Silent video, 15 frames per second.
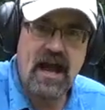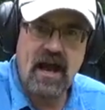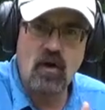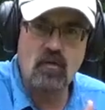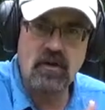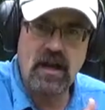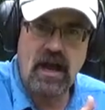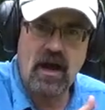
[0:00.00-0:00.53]

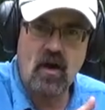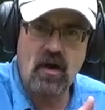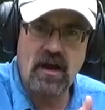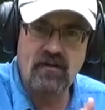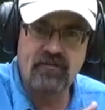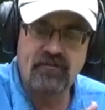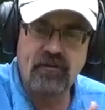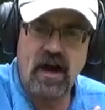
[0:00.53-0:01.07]
out now
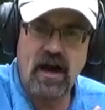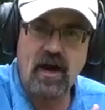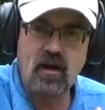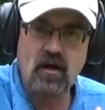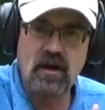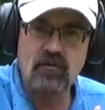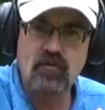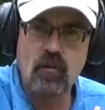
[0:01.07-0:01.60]
and
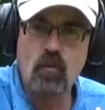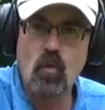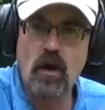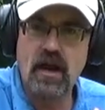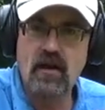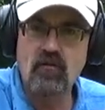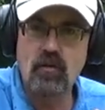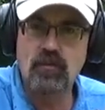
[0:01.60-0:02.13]
fire it from
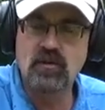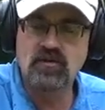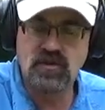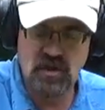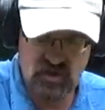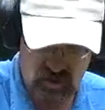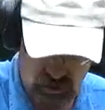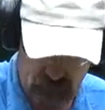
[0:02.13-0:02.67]
whatever
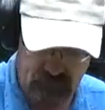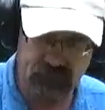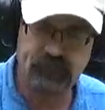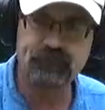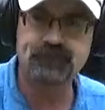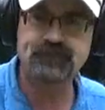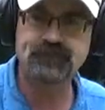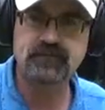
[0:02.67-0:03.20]
position.
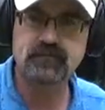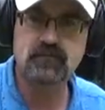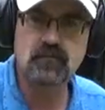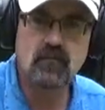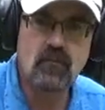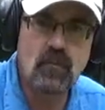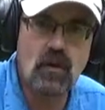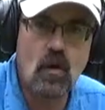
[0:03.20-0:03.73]

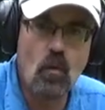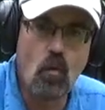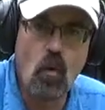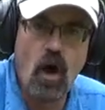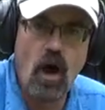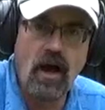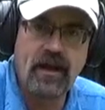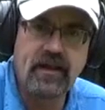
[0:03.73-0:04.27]

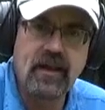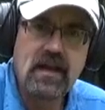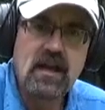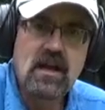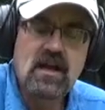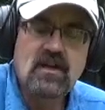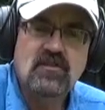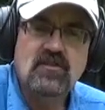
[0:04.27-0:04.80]
One.
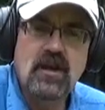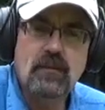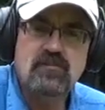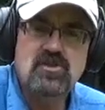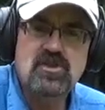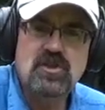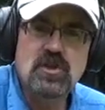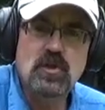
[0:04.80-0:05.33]
Step
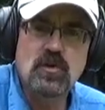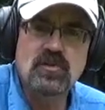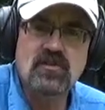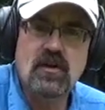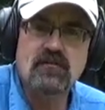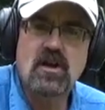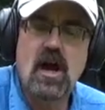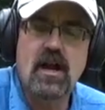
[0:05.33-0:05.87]
two is
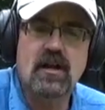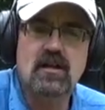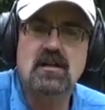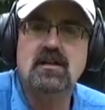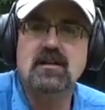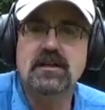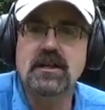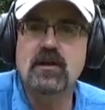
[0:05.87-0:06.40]
I've got to
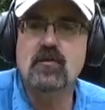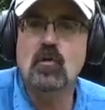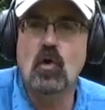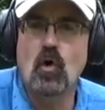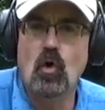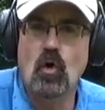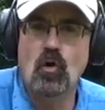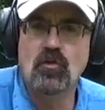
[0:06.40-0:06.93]
clear the
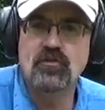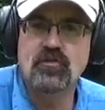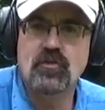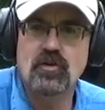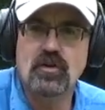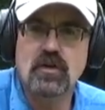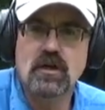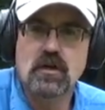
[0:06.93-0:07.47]

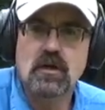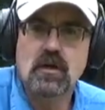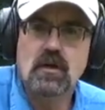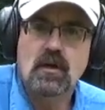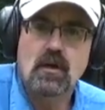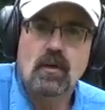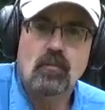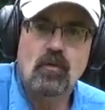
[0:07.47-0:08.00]
holster.
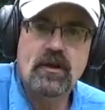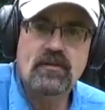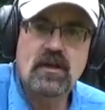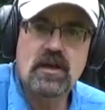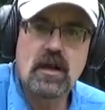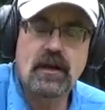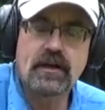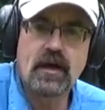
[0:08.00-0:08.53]
Bring the
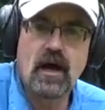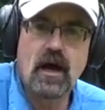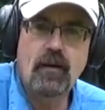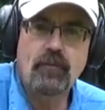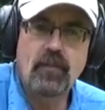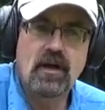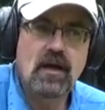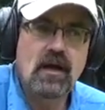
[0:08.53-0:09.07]
gun up.
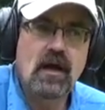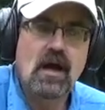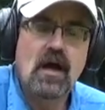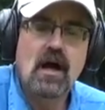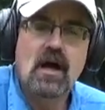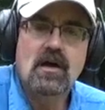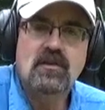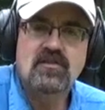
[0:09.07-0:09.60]

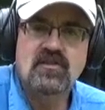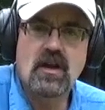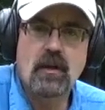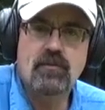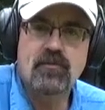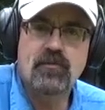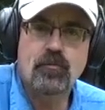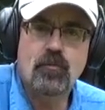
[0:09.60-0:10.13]
Step
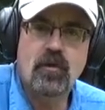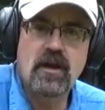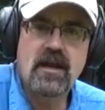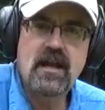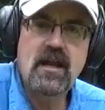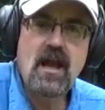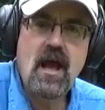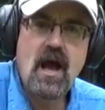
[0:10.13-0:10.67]

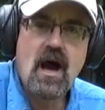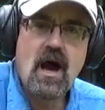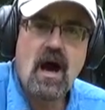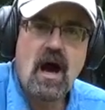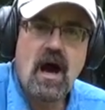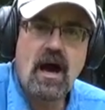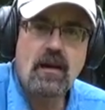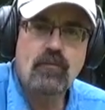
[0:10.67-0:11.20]
three,
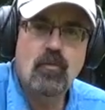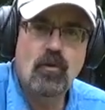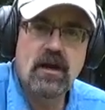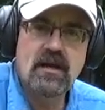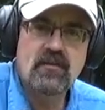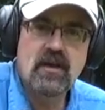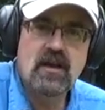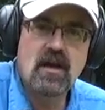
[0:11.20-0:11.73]
I
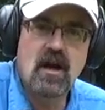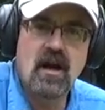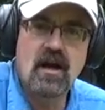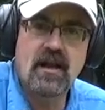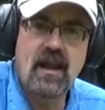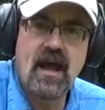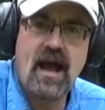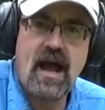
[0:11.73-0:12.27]
bring the
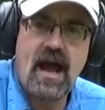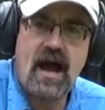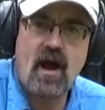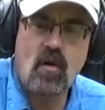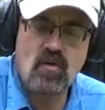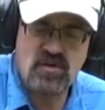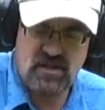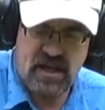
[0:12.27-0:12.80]
gun
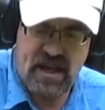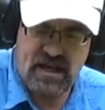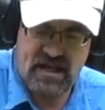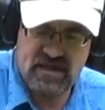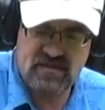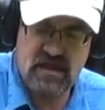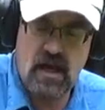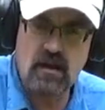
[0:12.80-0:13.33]
out, and
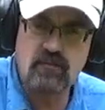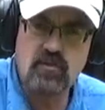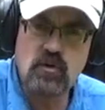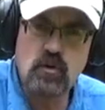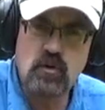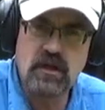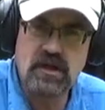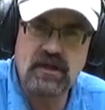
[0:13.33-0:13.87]
as I'm
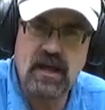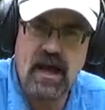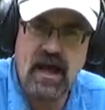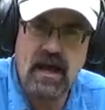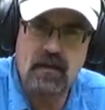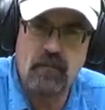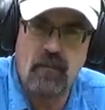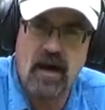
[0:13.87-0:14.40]
doing
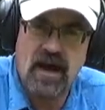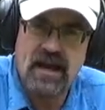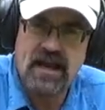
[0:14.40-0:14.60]
that, my